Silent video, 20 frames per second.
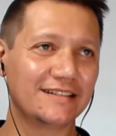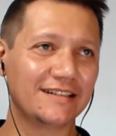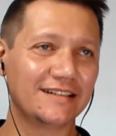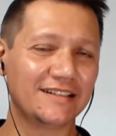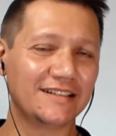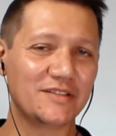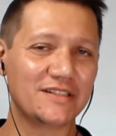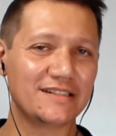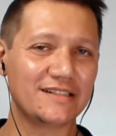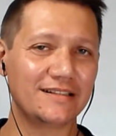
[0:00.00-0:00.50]
kind
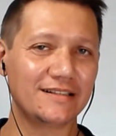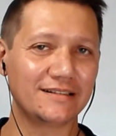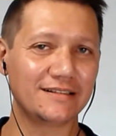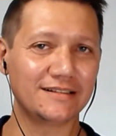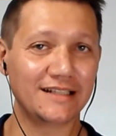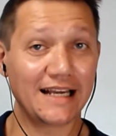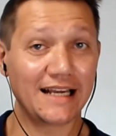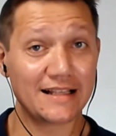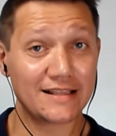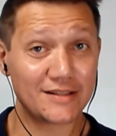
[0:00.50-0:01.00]
of is the
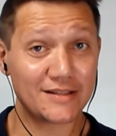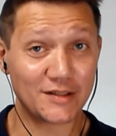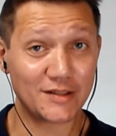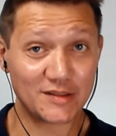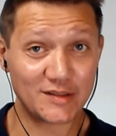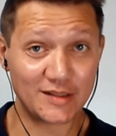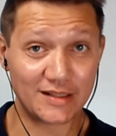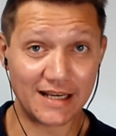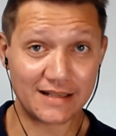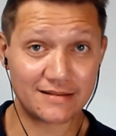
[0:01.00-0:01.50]
answer
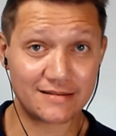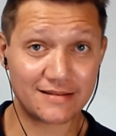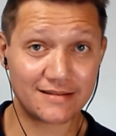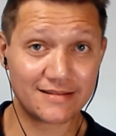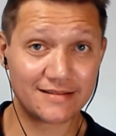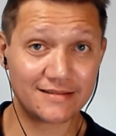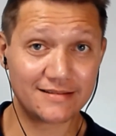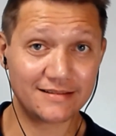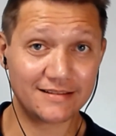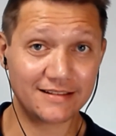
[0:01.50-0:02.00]
to that,
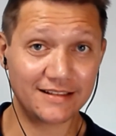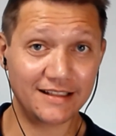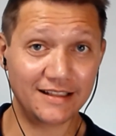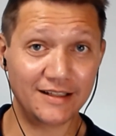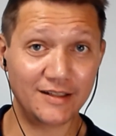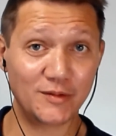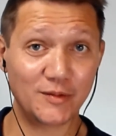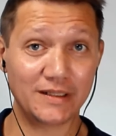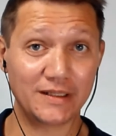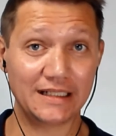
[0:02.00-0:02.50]

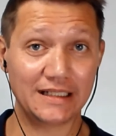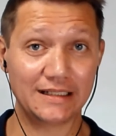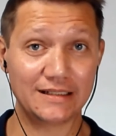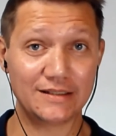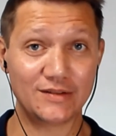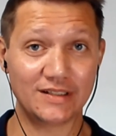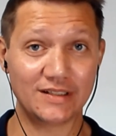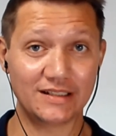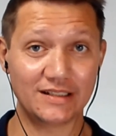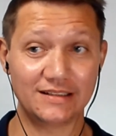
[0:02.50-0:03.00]
quite
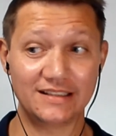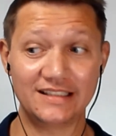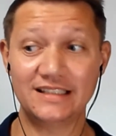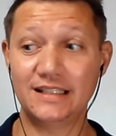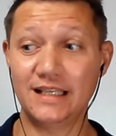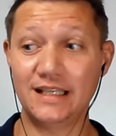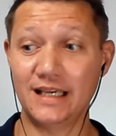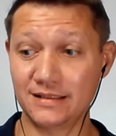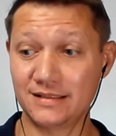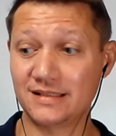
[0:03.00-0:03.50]
literally.
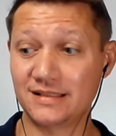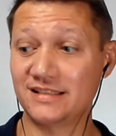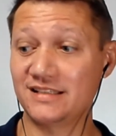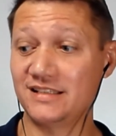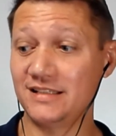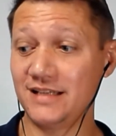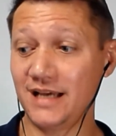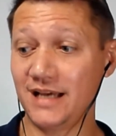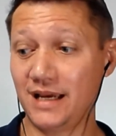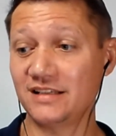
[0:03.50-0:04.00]
Things
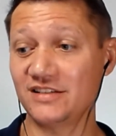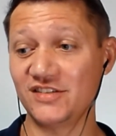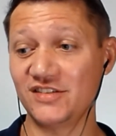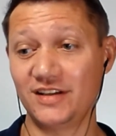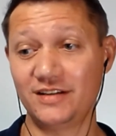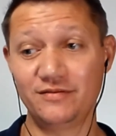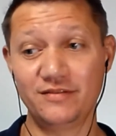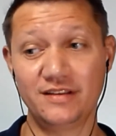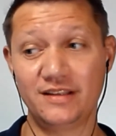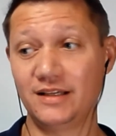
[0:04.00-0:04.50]
change.
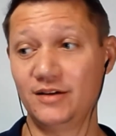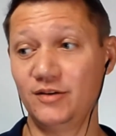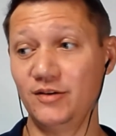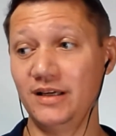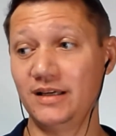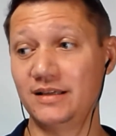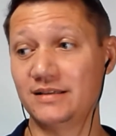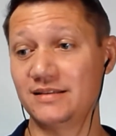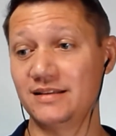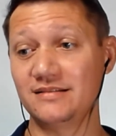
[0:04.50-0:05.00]
Even the
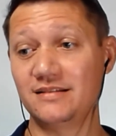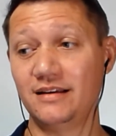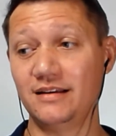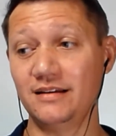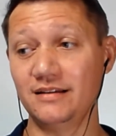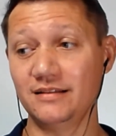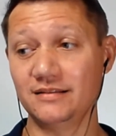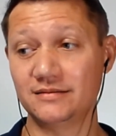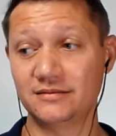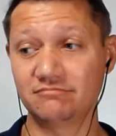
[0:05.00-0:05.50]
Greeks said
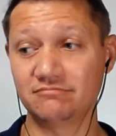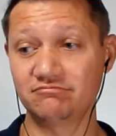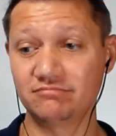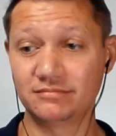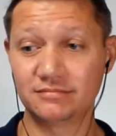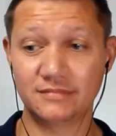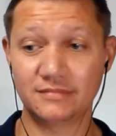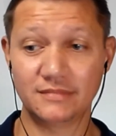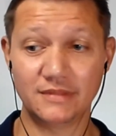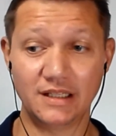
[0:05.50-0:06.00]
it.
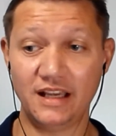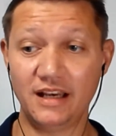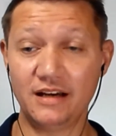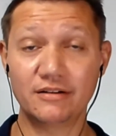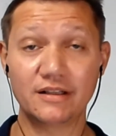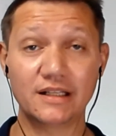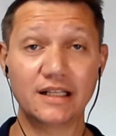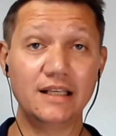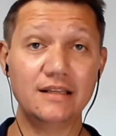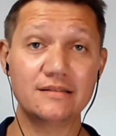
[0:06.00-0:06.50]

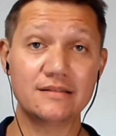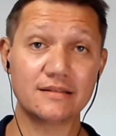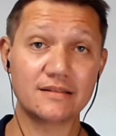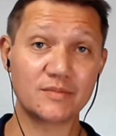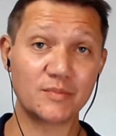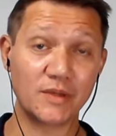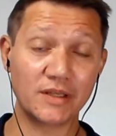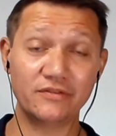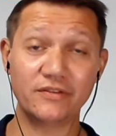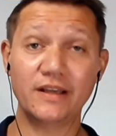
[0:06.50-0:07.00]
Heraclitus is
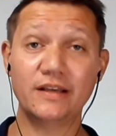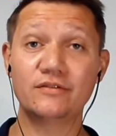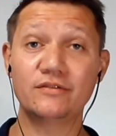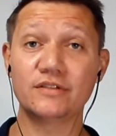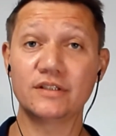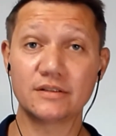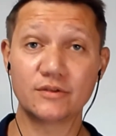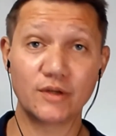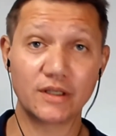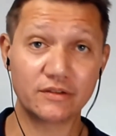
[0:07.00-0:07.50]
my
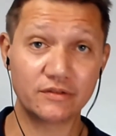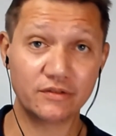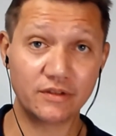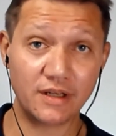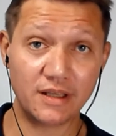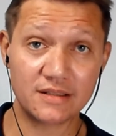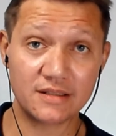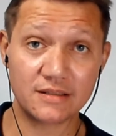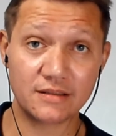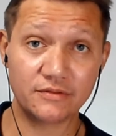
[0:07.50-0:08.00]
favorite Greek
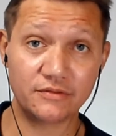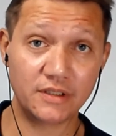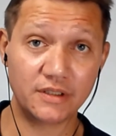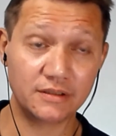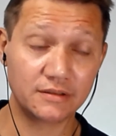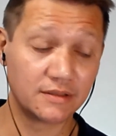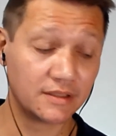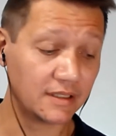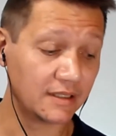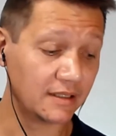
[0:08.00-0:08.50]
philosopher.
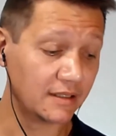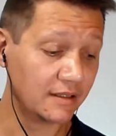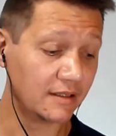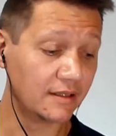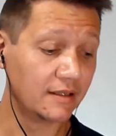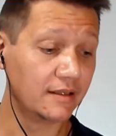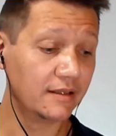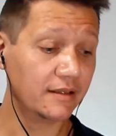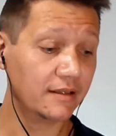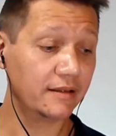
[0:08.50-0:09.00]

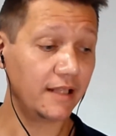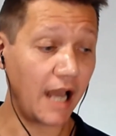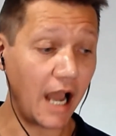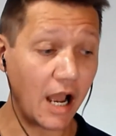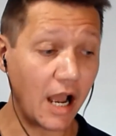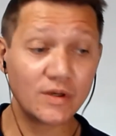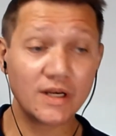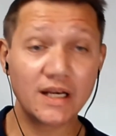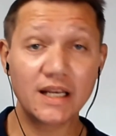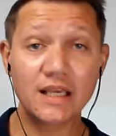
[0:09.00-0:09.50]
The
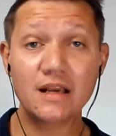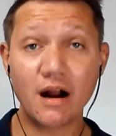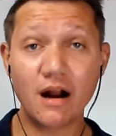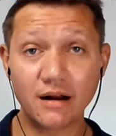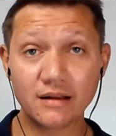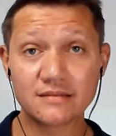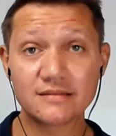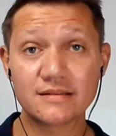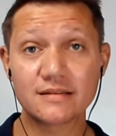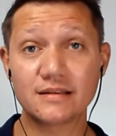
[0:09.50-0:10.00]
only
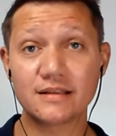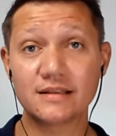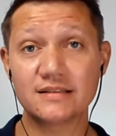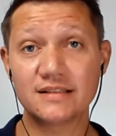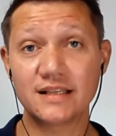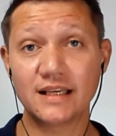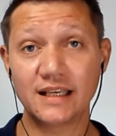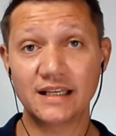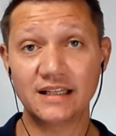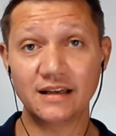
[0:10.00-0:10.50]
constant
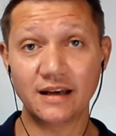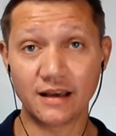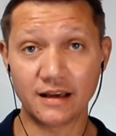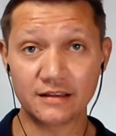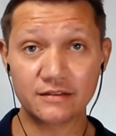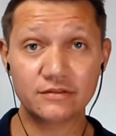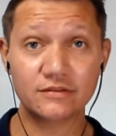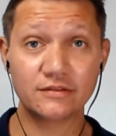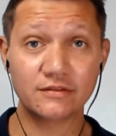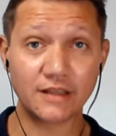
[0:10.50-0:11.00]
in
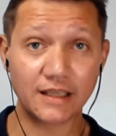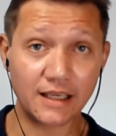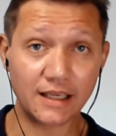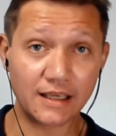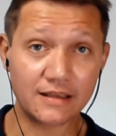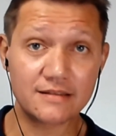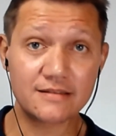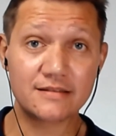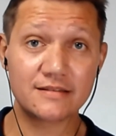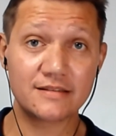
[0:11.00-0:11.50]
life
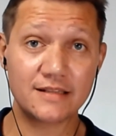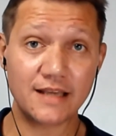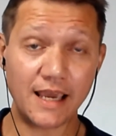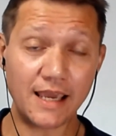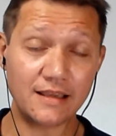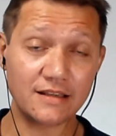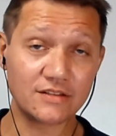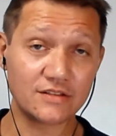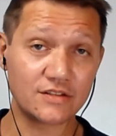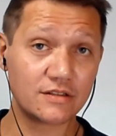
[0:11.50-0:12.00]
is
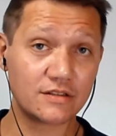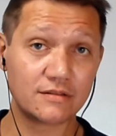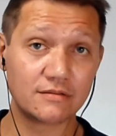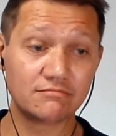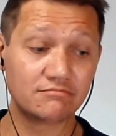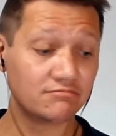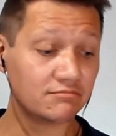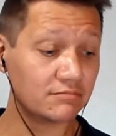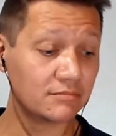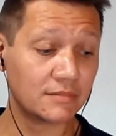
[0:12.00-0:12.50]
change.
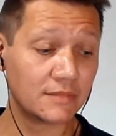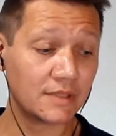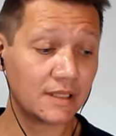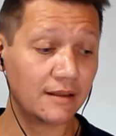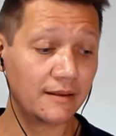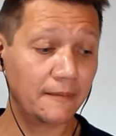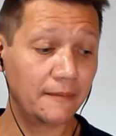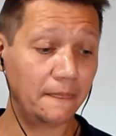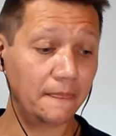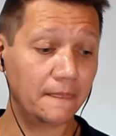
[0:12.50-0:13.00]

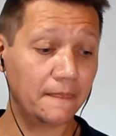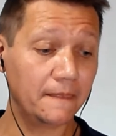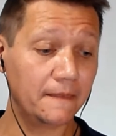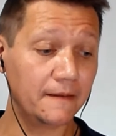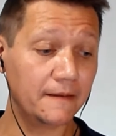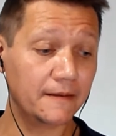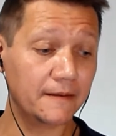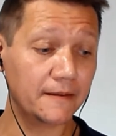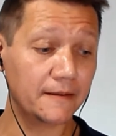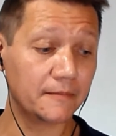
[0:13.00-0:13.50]

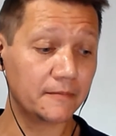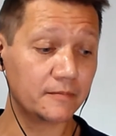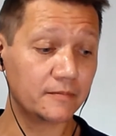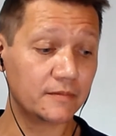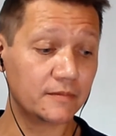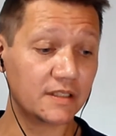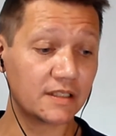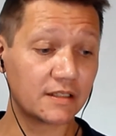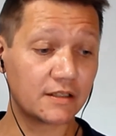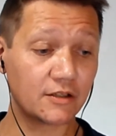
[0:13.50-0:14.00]
The
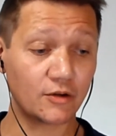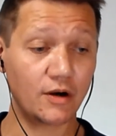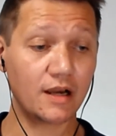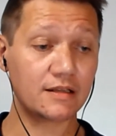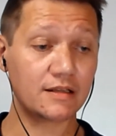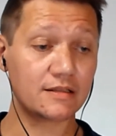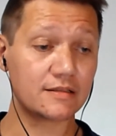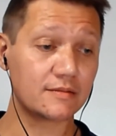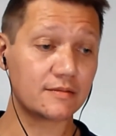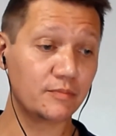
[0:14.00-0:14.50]

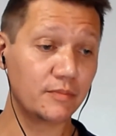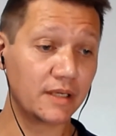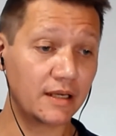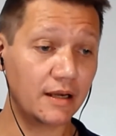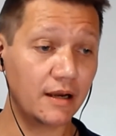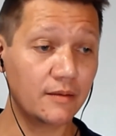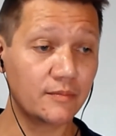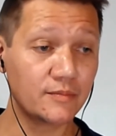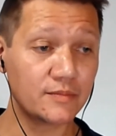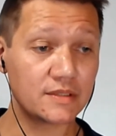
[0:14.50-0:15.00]
crux
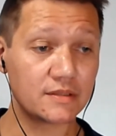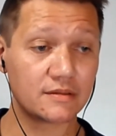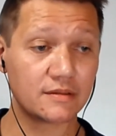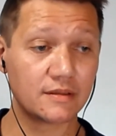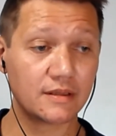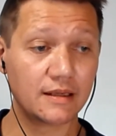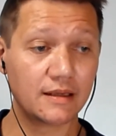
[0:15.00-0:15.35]
becomes,